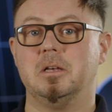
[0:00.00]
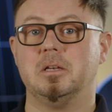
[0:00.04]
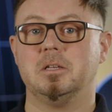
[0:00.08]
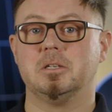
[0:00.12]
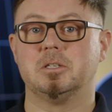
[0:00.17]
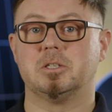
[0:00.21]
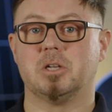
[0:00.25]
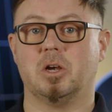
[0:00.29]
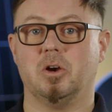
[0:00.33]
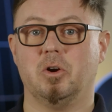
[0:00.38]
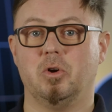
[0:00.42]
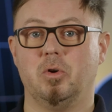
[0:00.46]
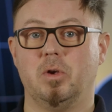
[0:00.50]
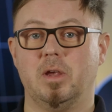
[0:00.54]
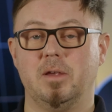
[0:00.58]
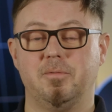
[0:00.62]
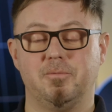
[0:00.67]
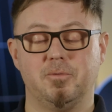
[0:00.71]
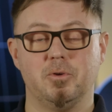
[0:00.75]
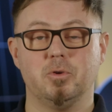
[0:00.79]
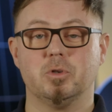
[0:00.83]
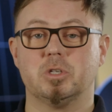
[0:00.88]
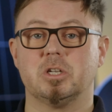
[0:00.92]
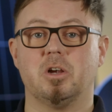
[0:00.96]
So
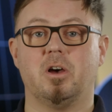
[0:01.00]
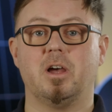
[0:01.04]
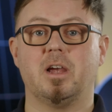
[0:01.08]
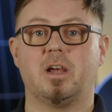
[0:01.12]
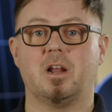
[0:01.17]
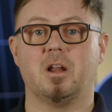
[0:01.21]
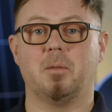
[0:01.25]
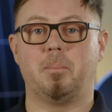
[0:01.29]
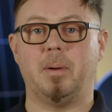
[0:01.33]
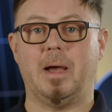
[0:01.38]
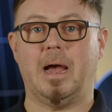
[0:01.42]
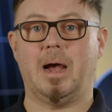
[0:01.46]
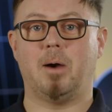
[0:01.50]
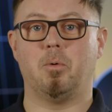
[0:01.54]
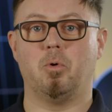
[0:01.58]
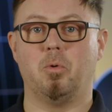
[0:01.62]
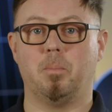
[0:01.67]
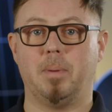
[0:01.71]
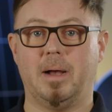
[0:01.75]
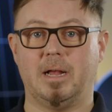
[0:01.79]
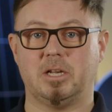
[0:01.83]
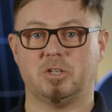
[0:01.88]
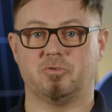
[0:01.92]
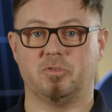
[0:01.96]
if you cycle a Powerwall
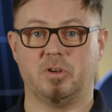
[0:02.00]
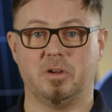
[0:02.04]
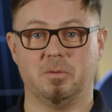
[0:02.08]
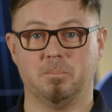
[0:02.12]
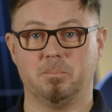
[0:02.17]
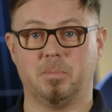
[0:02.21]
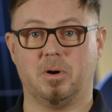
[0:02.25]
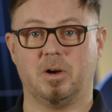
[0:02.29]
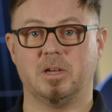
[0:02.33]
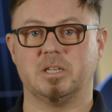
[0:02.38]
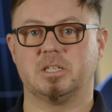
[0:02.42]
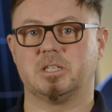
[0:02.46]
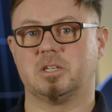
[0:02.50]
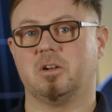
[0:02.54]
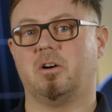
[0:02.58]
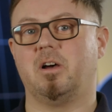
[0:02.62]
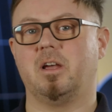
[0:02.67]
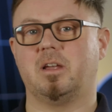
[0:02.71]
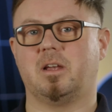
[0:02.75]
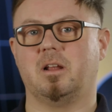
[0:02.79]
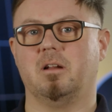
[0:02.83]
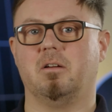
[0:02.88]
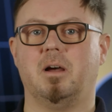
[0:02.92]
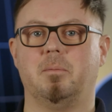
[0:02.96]
battery, and by
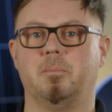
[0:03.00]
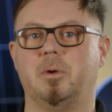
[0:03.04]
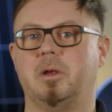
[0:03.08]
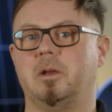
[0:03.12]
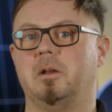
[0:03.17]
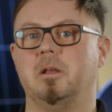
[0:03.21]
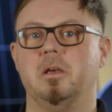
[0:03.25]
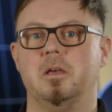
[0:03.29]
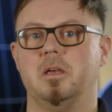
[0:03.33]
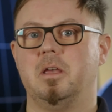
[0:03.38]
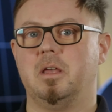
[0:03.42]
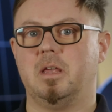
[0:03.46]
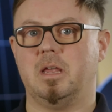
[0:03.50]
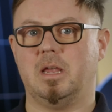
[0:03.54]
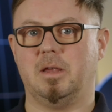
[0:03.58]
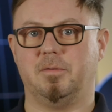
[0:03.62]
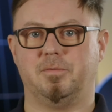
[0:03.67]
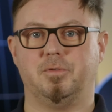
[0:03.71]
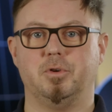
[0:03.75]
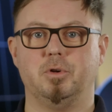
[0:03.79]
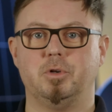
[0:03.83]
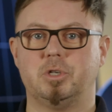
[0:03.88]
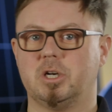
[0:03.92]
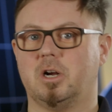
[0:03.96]
cycle I mean
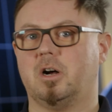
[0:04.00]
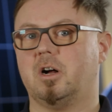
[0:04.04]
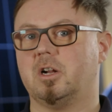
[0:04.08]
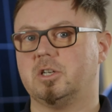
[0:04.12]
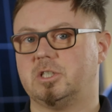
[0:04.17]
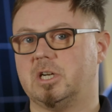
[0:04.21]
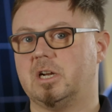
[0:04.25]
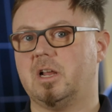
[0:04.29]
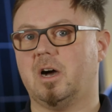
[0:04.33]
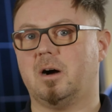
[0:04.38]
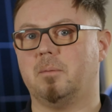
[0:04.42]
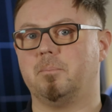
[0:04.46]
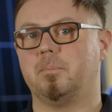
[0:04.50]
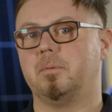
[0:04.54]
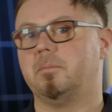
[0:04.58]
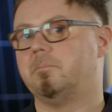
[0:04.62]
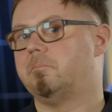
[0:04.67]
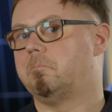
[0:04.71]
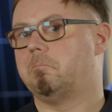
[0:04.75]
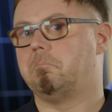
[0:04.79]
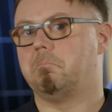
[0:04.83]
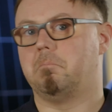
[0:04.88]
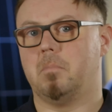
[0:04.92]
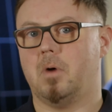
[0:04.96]
if you charge it
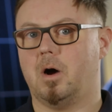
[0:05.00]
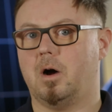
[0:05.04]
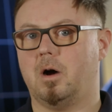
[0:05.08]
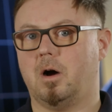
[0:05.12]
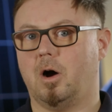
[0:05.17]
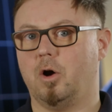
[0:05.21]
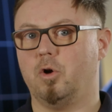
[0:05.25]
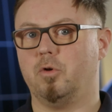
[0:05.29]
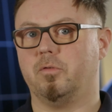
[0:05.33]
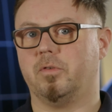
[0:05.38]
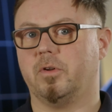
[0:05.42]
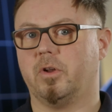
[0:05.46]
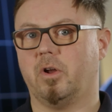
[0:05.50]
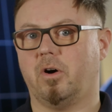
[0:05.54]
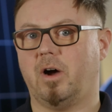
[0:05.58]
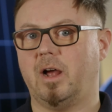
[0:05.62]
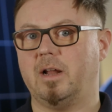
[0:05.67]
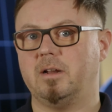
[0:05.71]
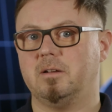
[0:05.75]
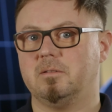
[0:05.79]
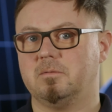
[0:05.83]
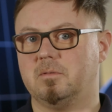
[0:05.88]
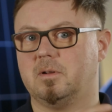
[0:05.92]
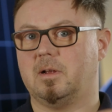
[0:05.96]
up
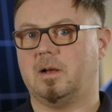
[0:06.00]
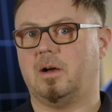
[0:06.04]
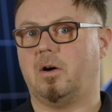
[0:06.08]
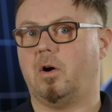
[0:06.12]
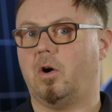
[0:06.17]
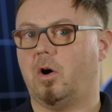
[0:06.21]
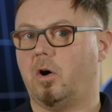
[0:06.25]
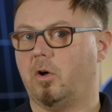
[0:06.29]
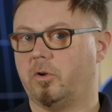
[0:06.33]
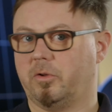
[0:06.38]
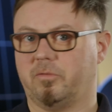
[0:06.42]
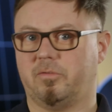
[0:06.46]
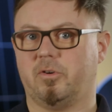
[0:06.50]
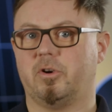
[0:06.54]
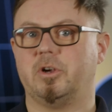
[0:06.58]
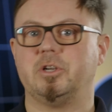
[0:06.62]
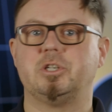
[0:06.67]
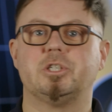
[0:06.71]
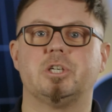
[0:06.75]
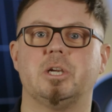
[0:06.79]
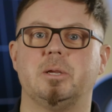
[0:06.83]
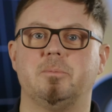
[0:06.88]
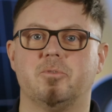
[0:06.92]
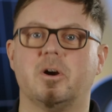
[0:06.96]
overnight on a very
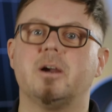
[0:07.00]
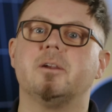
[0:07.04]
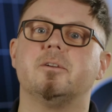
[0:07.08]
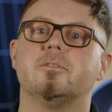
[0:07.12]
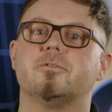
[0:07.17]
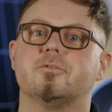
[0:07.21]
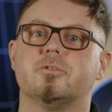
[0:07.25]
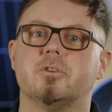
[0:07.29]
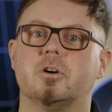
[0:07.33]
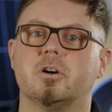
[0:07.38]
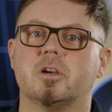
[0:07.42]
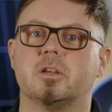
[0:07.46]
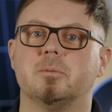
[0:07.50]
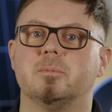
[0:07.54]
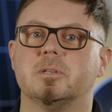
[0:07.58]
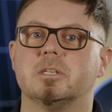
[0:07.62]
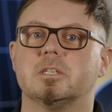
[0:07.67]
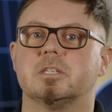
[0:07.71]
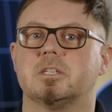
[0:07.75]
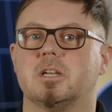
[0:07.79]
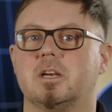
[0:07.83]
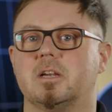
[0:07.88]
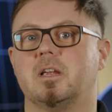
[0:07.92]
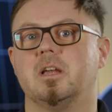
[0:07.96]
cheap rate for
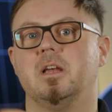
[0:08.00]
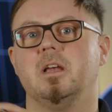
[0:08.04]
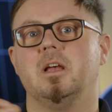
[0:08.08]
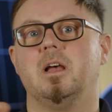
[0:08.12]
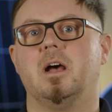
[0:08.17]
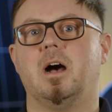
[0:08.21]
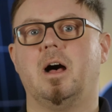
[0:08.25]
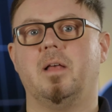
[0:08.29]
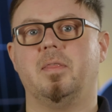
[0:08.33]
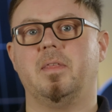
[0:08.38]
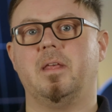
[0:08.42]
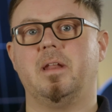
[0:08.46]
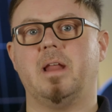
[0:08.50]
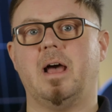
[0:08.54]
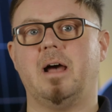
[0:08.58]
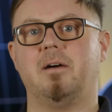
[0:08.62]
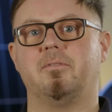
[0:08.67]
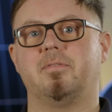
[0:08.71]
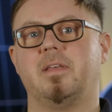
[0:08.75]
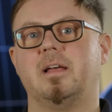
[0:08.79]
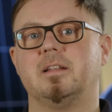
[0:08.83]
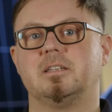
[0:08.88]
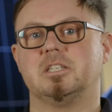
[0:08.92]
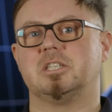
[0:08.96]
argument's sake, and then
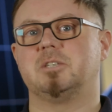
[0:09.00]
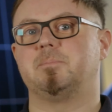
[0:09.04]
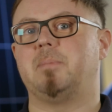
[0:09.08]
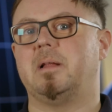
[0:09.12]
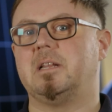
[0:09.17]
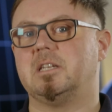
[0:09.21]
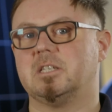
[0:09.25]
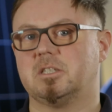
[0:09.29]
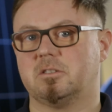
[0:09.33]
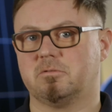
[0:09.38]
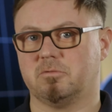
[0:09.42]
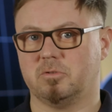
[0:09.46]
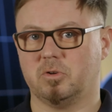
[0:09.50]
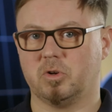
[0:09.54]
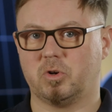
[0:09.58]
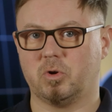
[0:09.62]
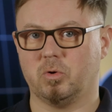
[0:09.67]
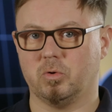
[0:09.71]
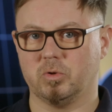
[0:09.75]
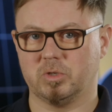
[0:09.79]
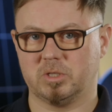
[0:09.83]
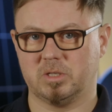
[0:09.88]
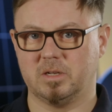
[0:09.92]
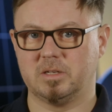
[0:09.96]
have that dispensed through the
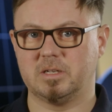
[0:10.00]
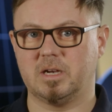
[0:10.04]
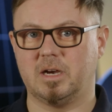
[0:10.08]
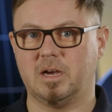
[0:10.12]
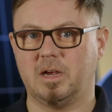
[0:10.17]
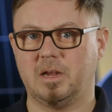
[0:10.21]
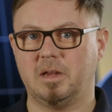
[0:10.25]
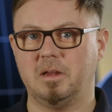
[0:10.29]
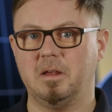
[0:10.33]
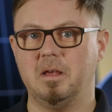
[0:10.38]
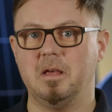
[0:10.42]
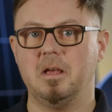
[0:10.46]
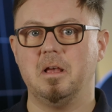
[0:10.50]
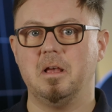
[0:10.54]
course of the day,